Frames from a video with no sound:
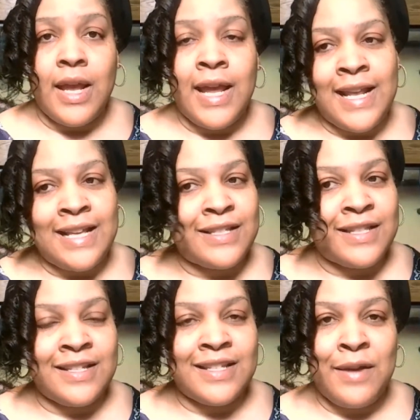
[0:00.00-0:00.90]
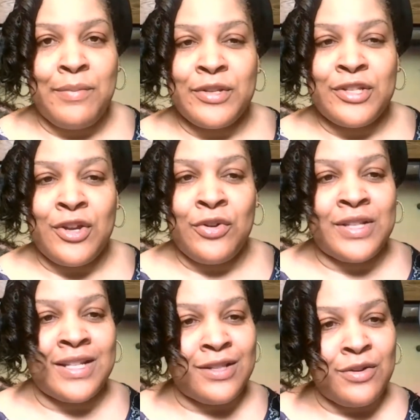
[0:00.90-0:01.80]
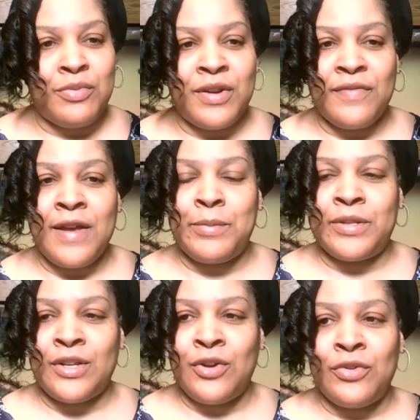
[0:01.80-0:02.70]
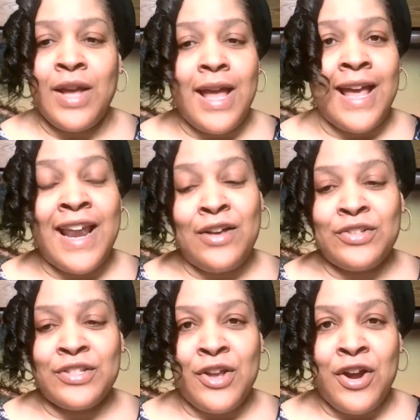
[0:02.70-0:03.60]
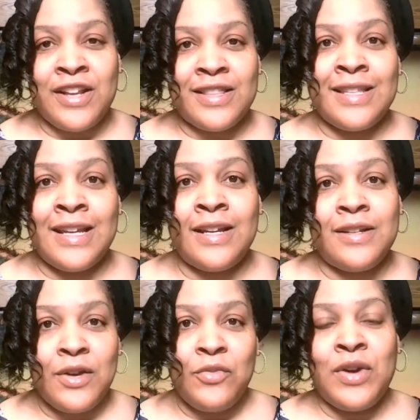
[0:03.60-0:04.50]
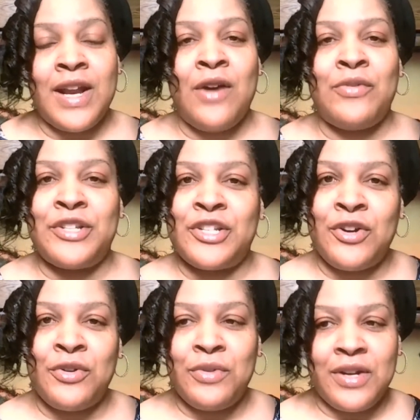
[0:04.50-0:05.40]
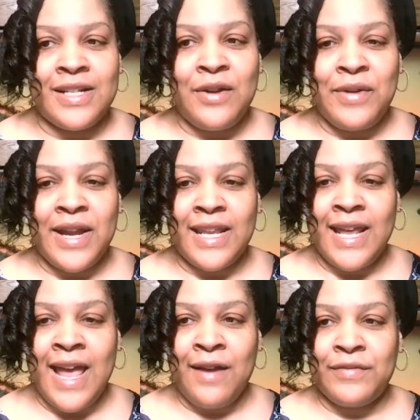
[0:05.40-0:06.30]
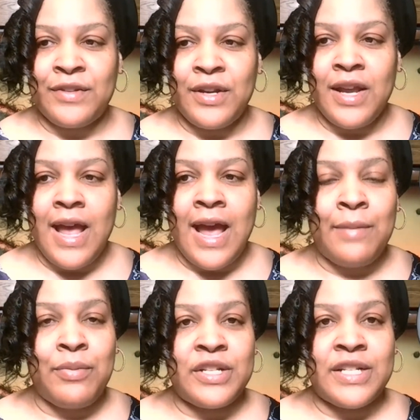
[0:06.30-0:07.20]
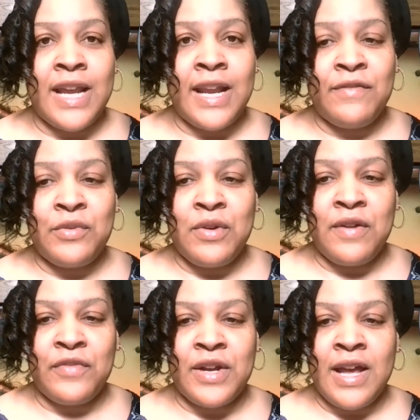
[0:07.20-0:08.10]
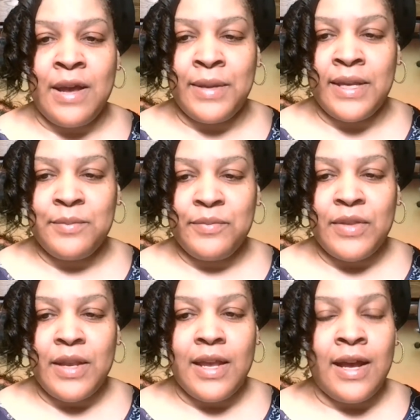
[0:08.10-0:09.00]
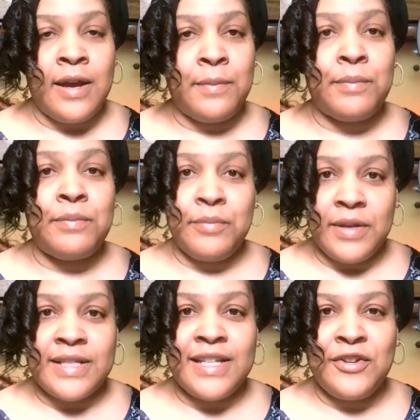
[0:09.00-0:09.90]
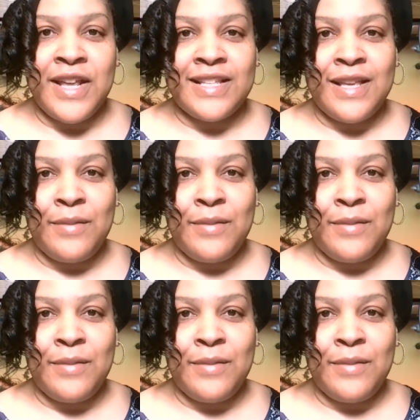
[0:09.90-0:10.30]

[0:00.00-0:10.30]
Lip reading: And that's this episode, this little brief episode. And I'll start the 1 hour show directly after. I appreciate everyone for coming. See you next